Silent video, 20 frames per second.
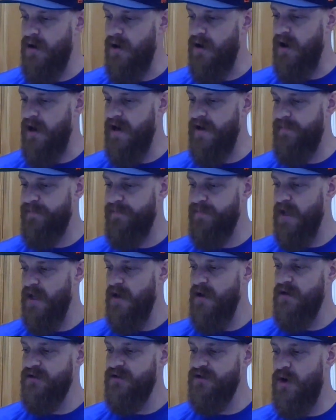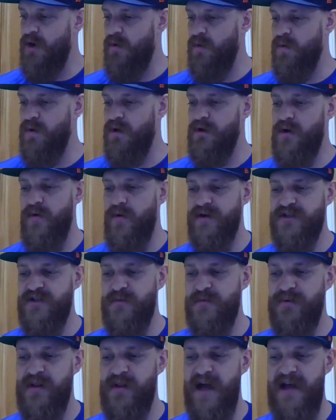All right. So we're going to
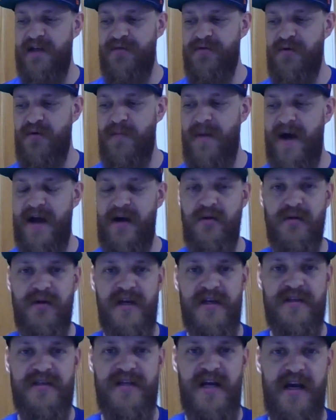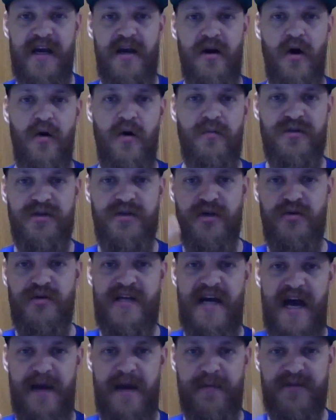play through My Old Kentucky Home 2
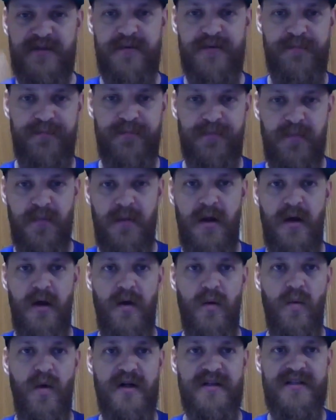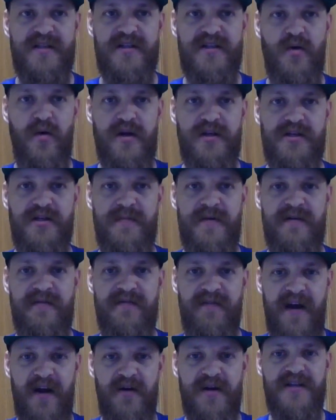times. Once is going to be
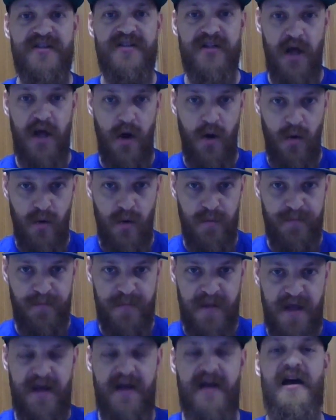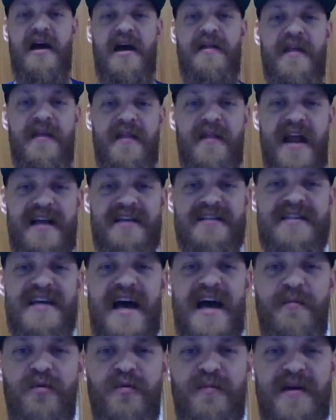very slow. And then the next
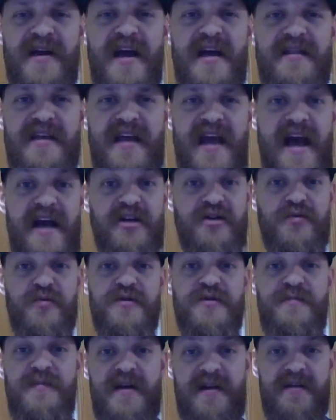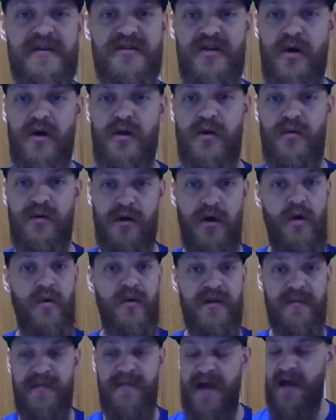time will be at the actual speed the solo will go
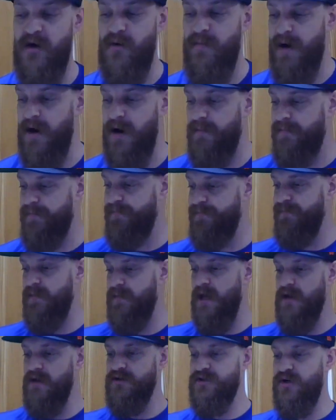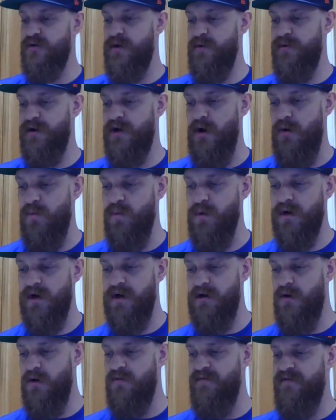with the piano part. So here we go. We're going
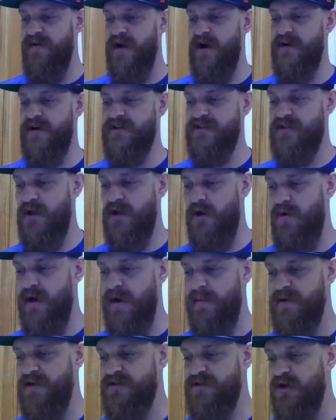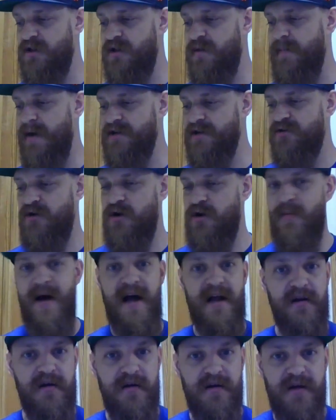to go very slow, and I'm going to turn the metronome
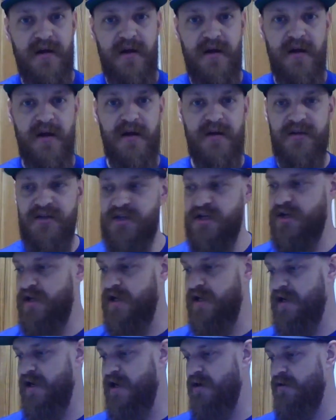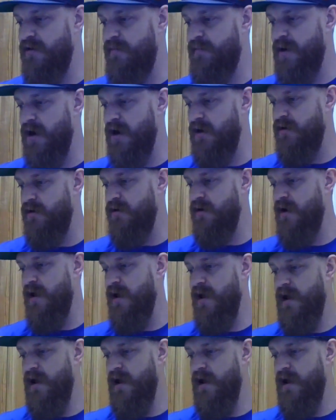on so you can hear the part